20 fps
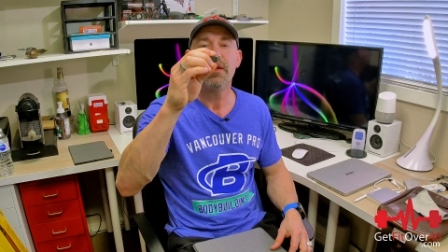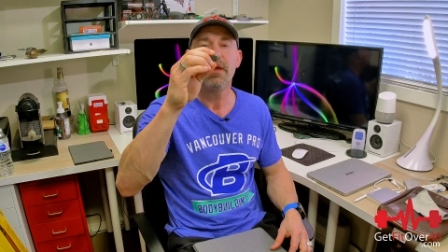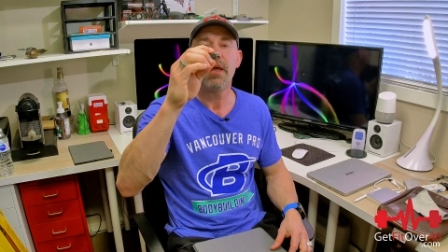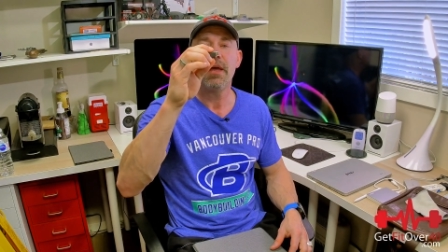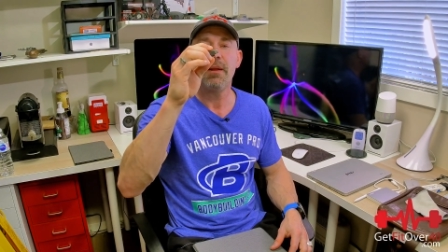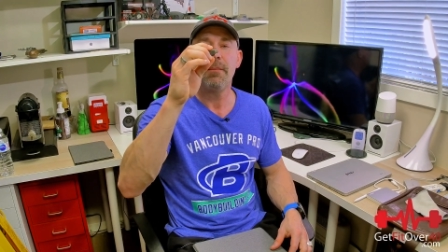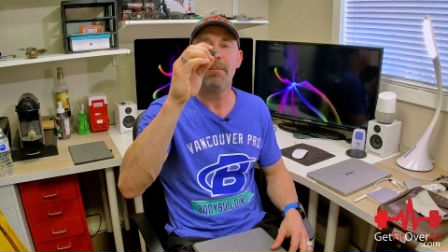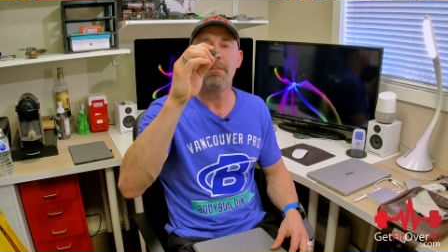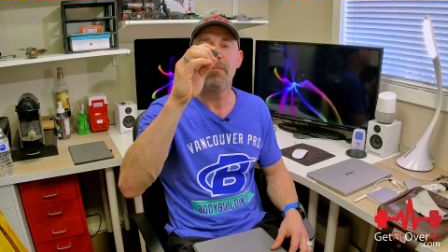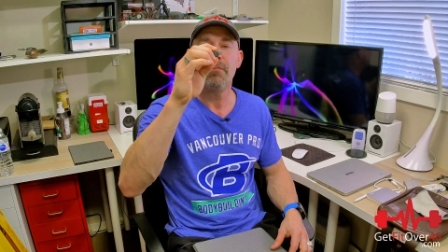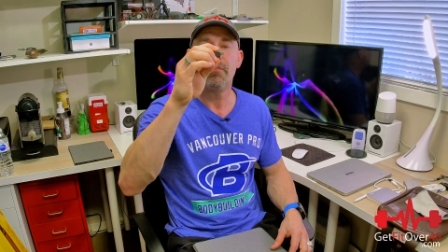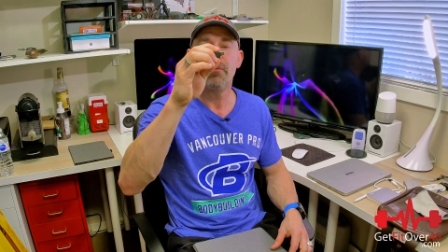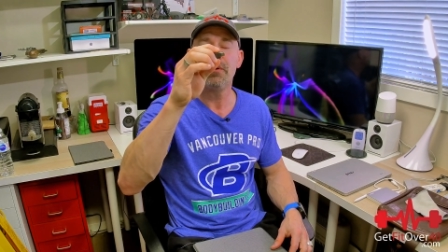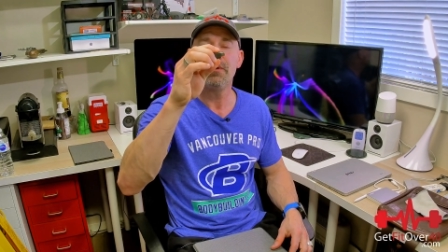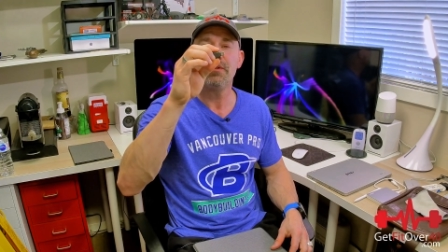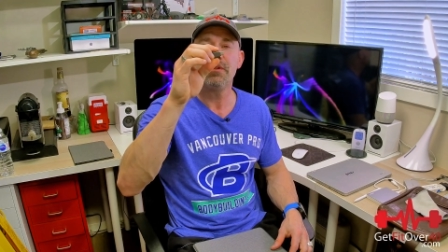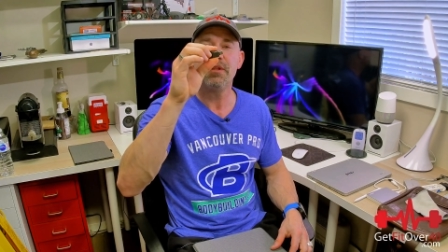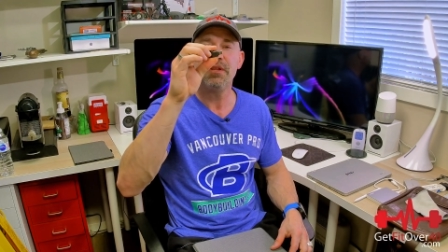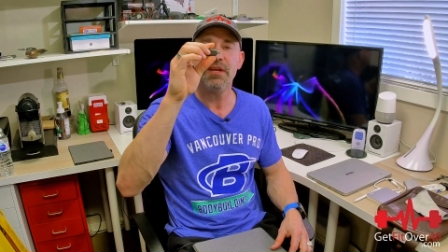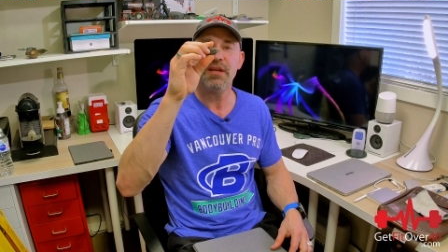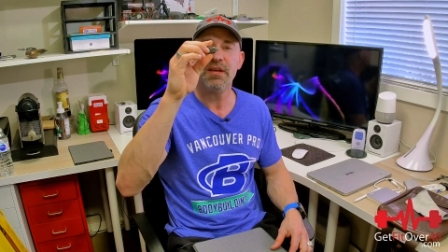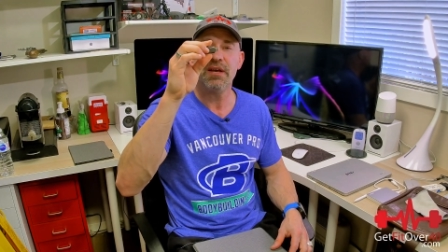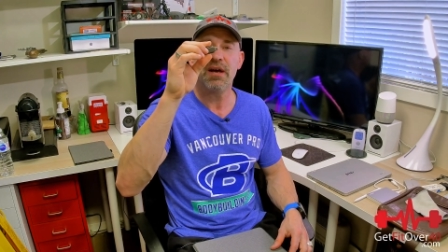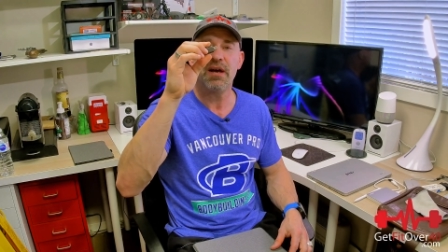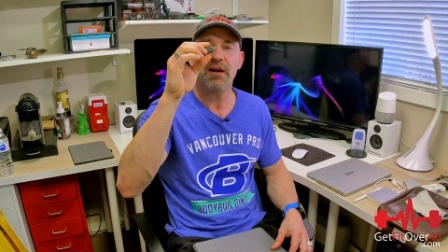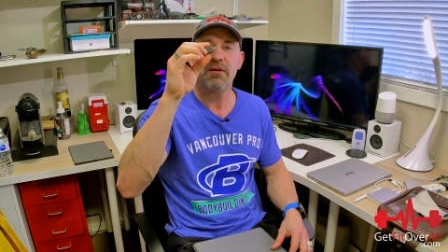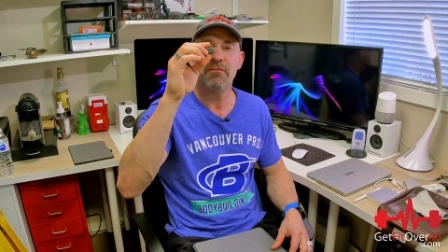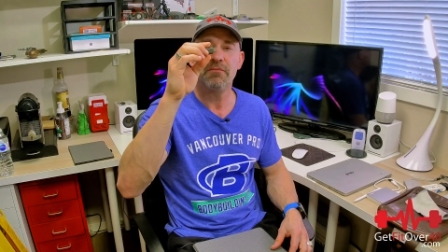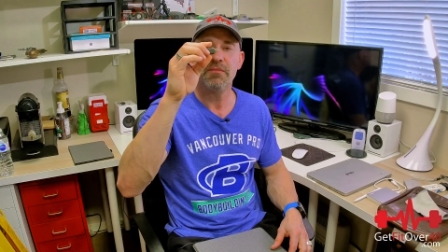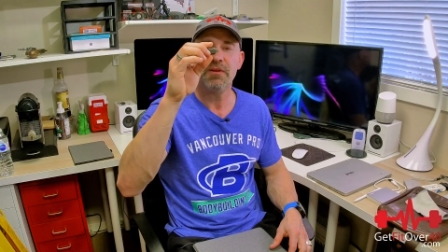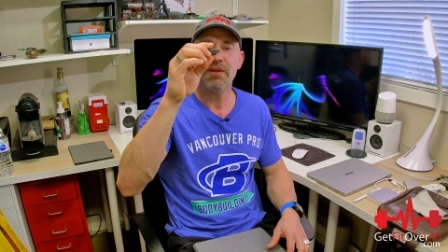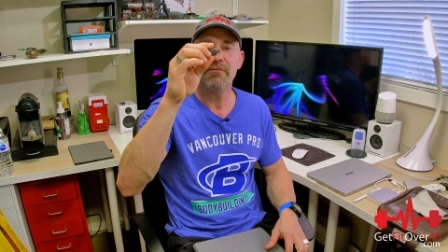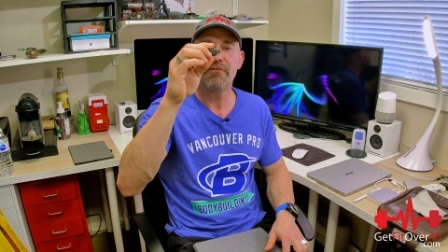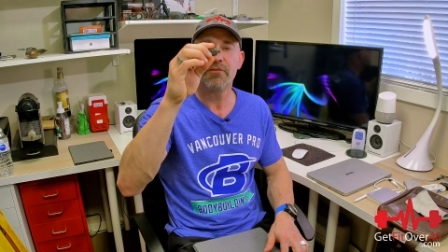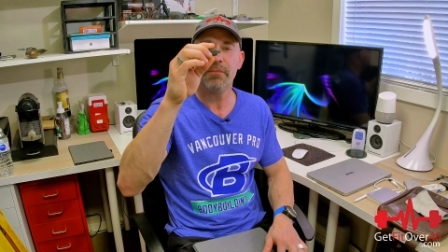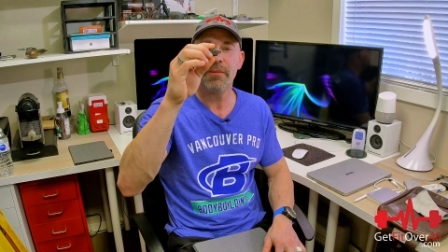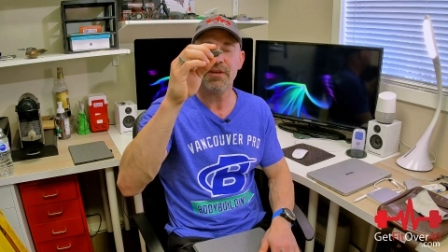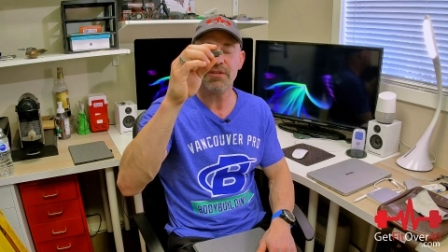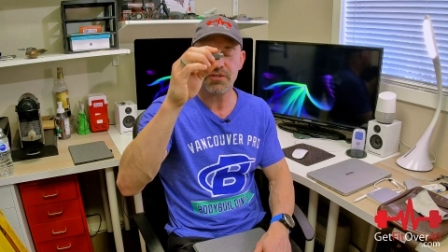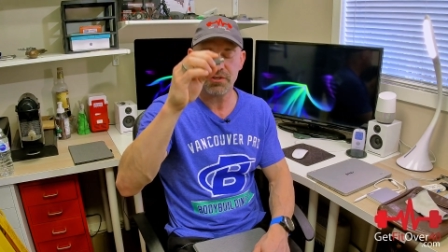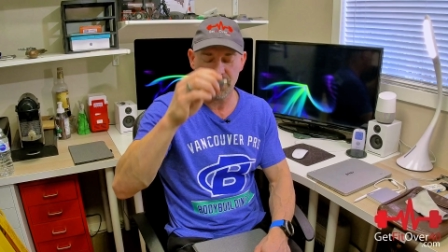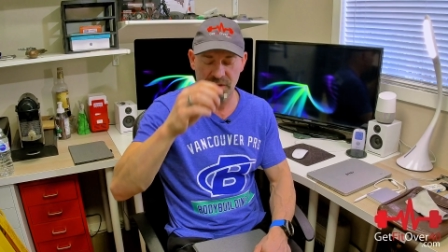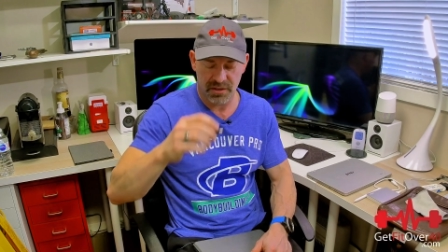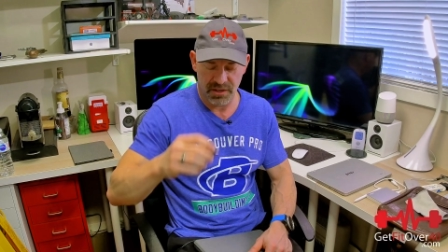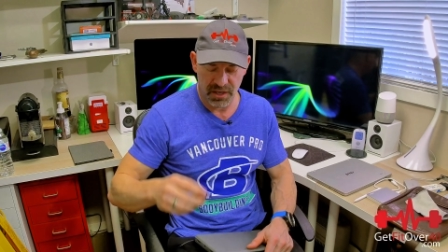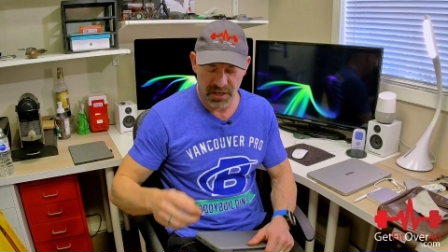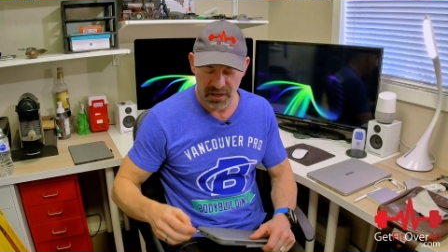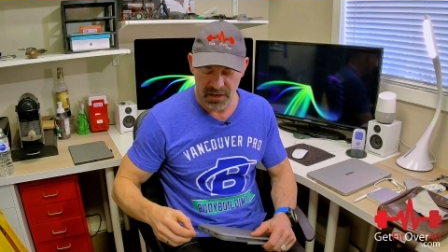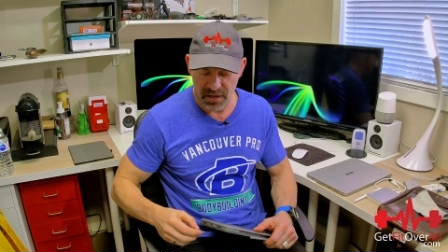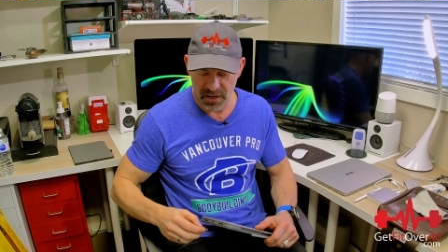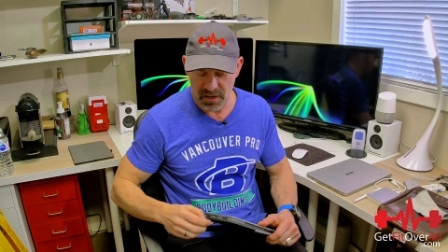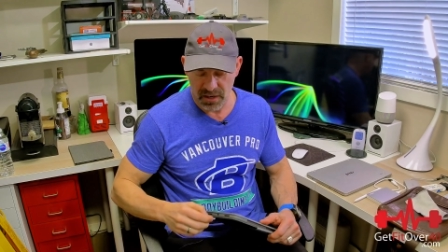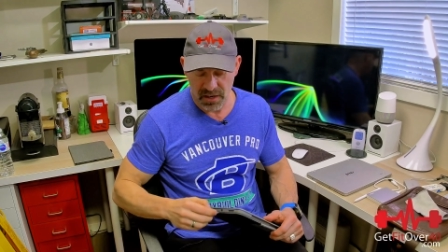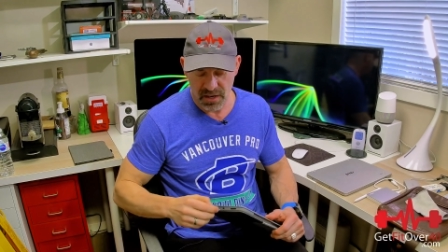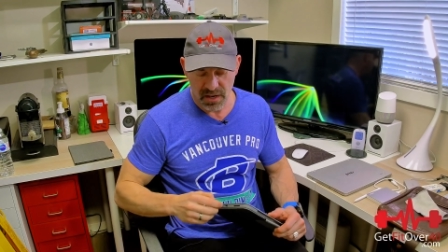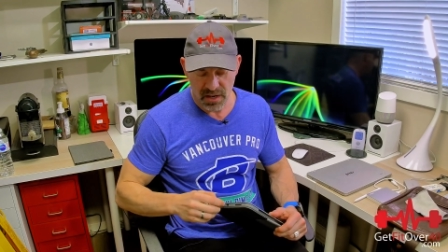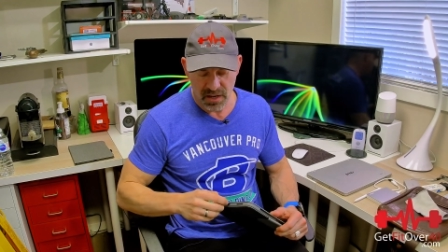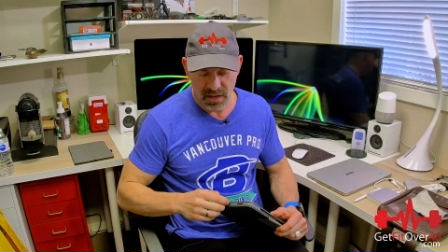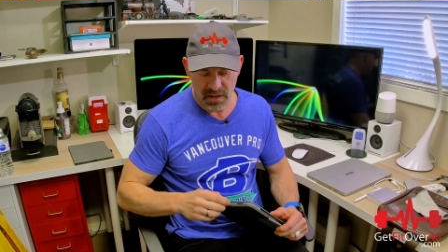and put the uh, information on here,